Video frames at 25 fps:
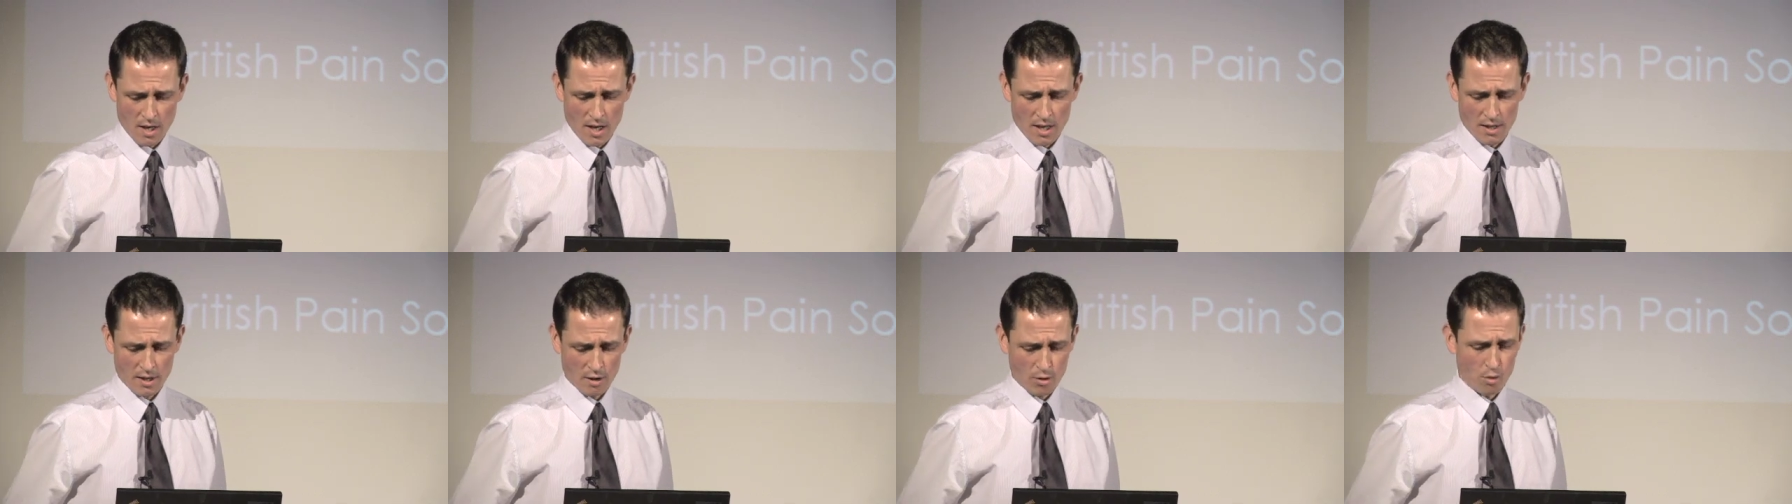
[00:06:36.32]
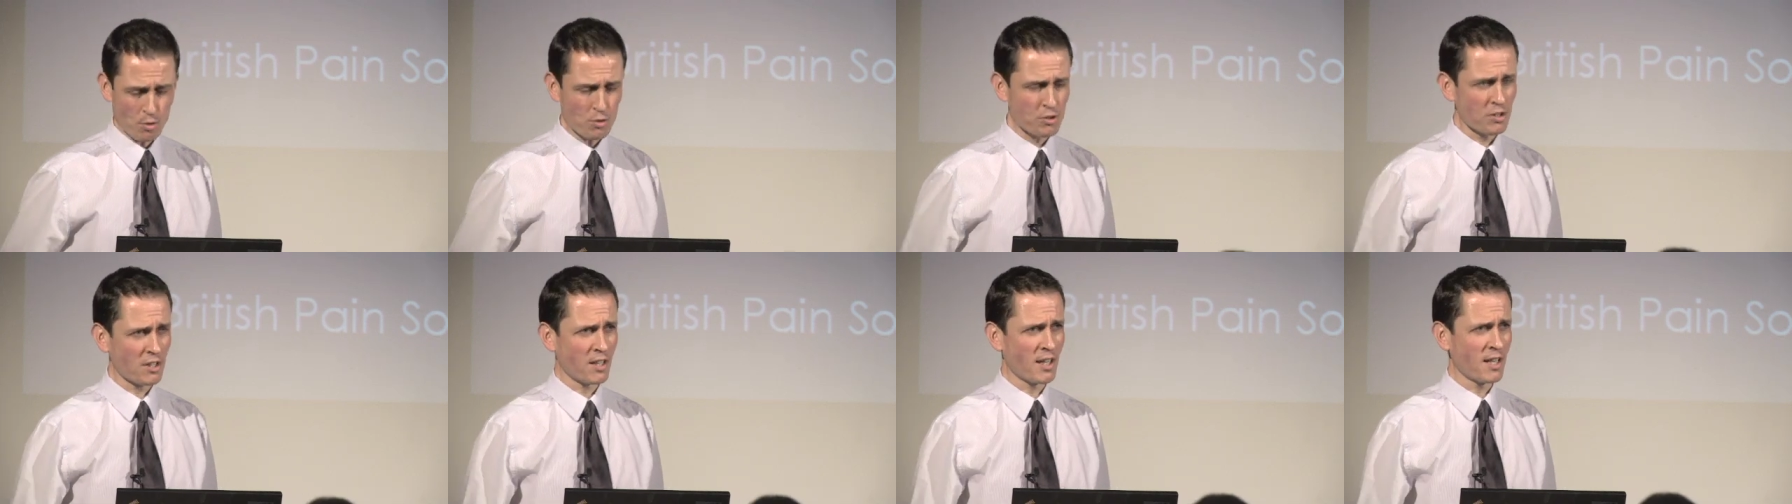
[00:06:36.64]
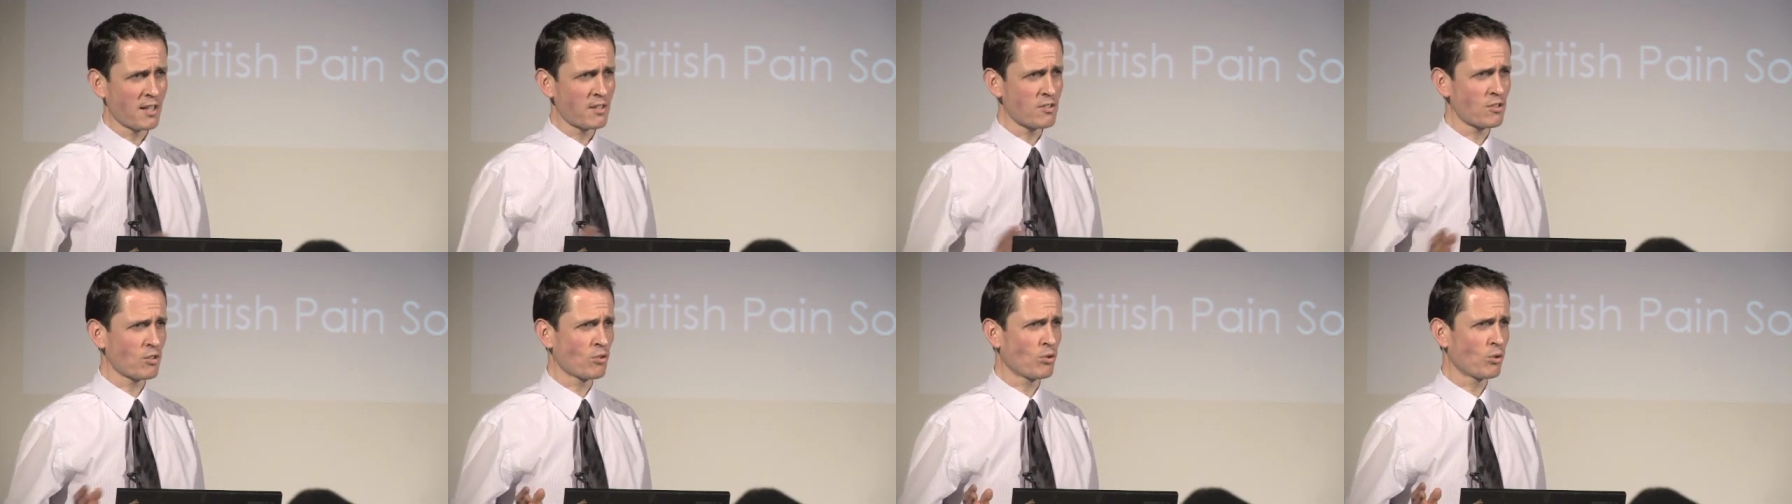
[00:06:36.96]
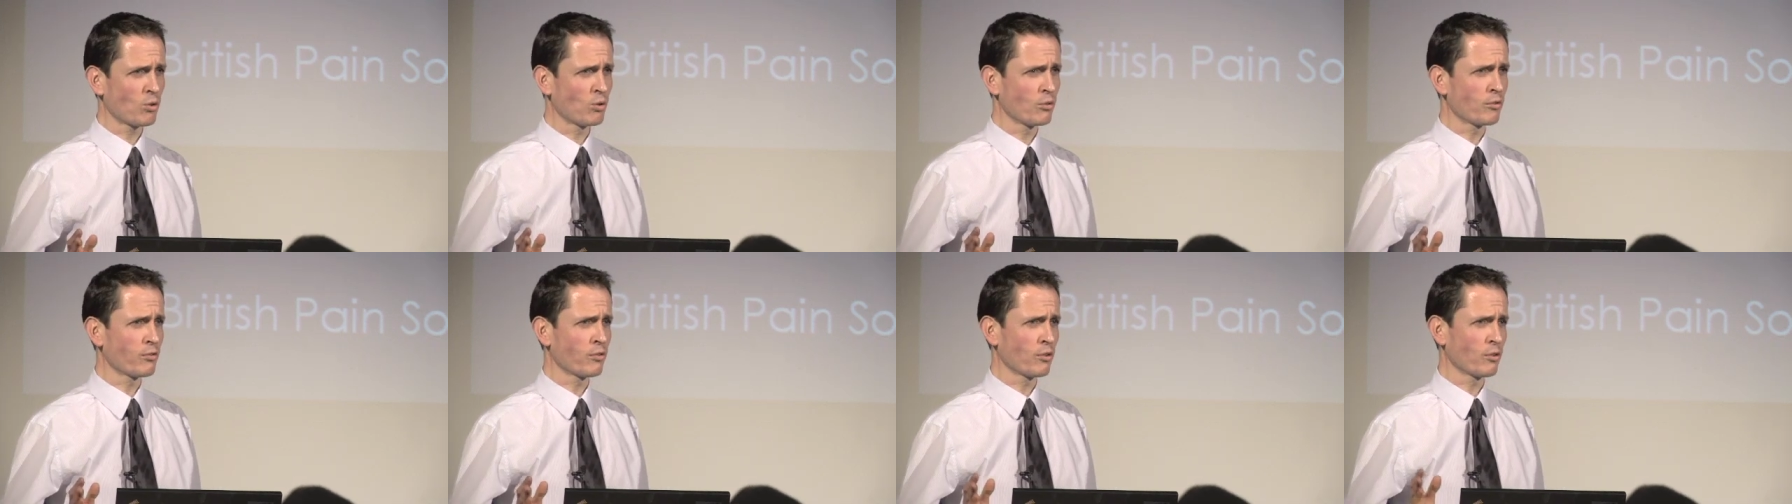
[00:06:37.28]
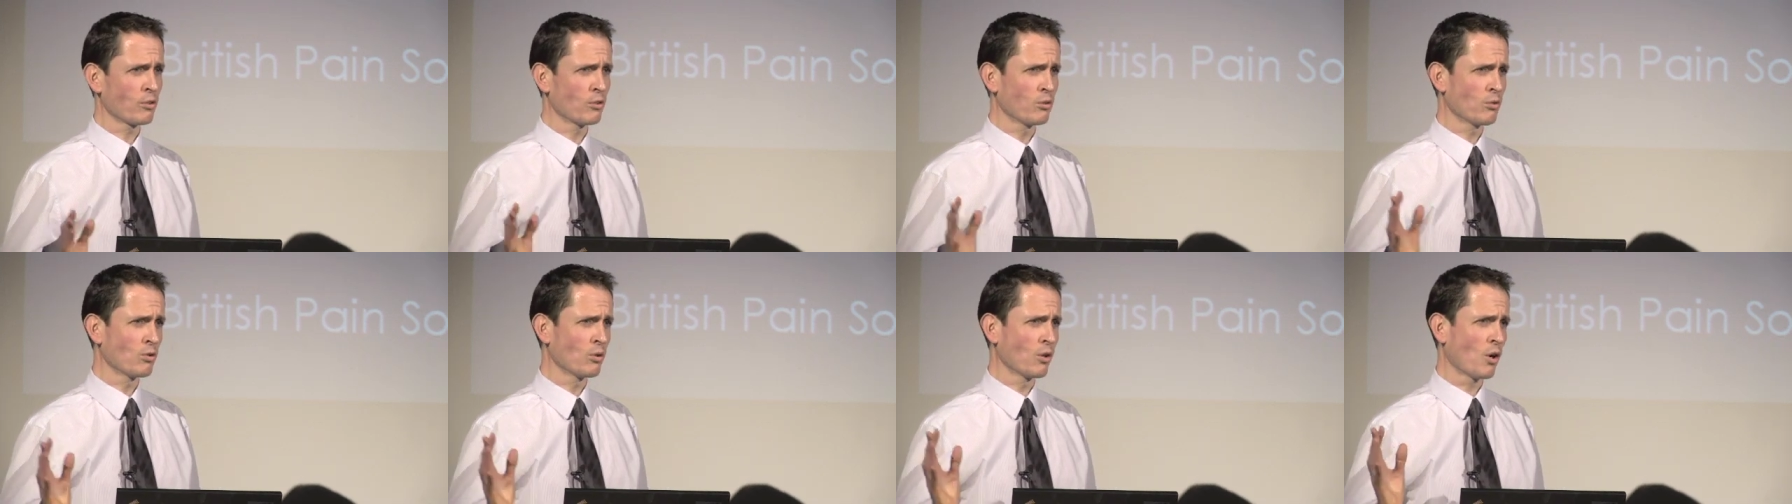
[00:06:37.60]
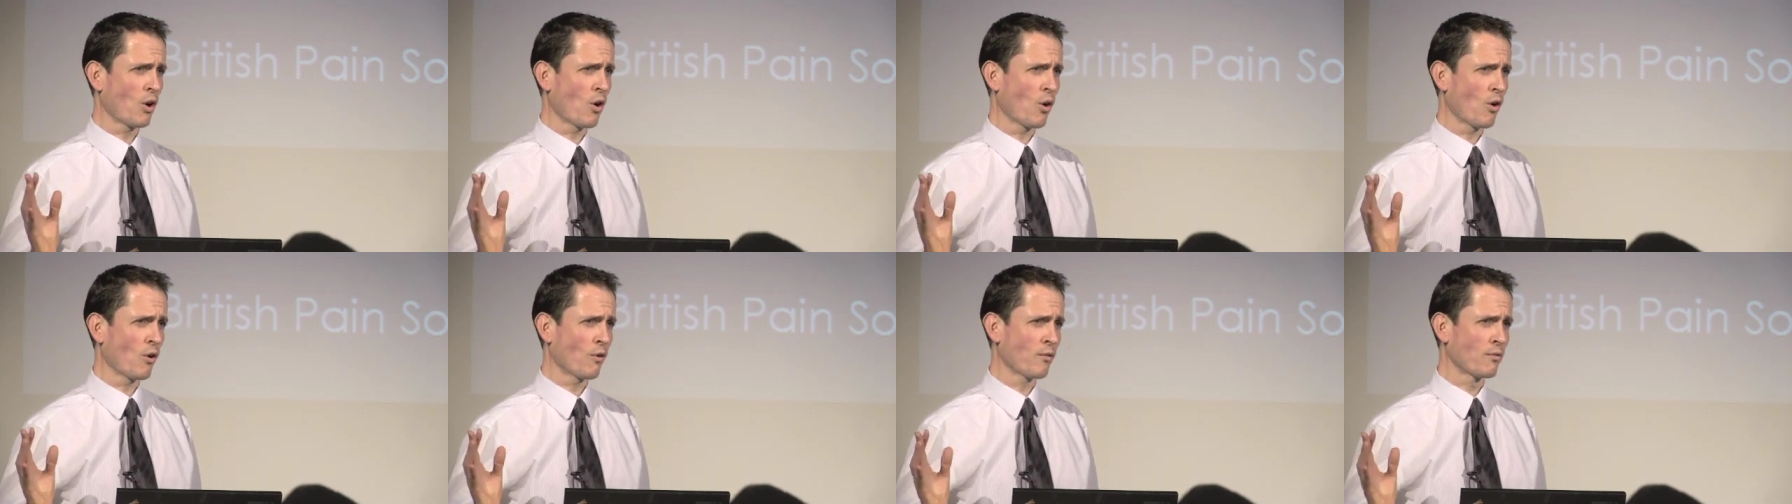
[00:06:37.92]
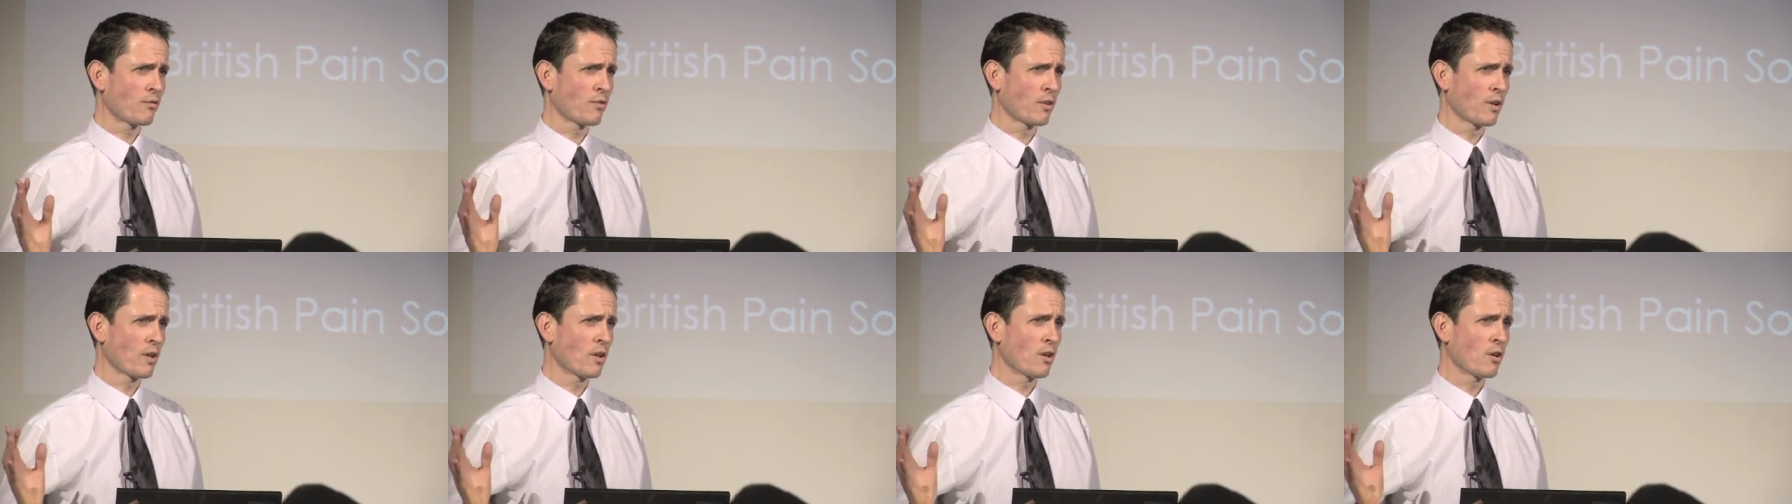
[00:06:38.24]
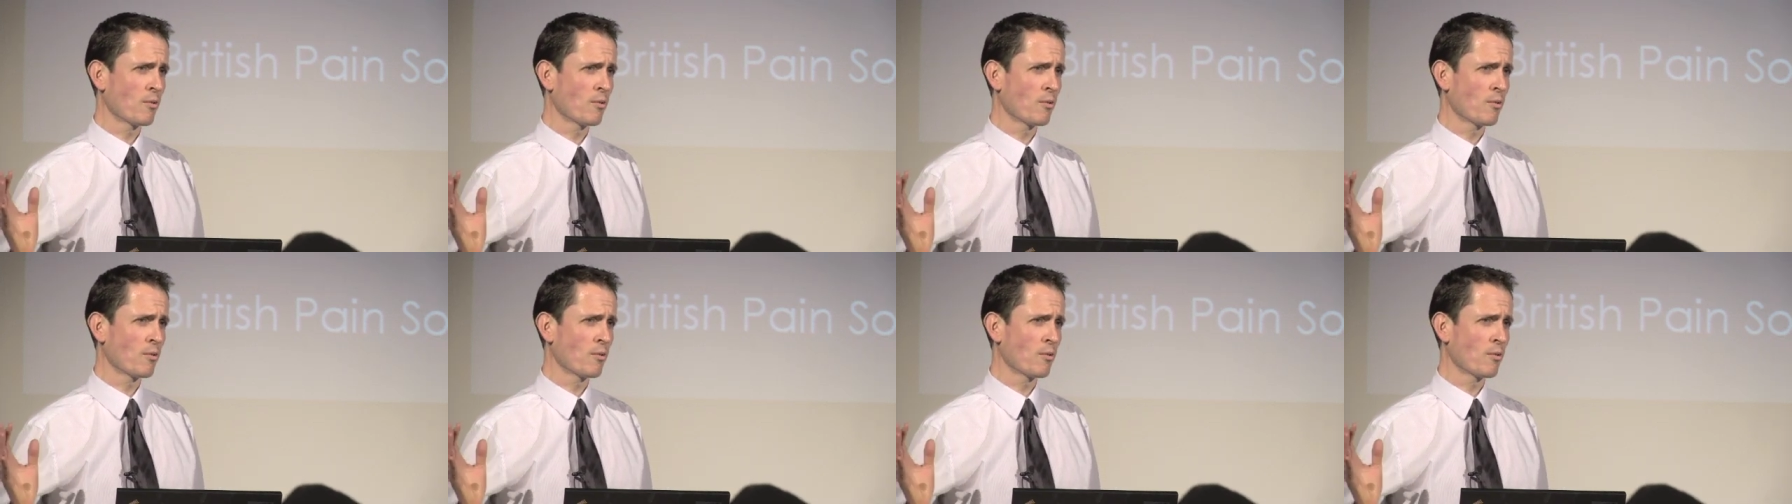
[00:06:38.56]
and it goes against the whole flow of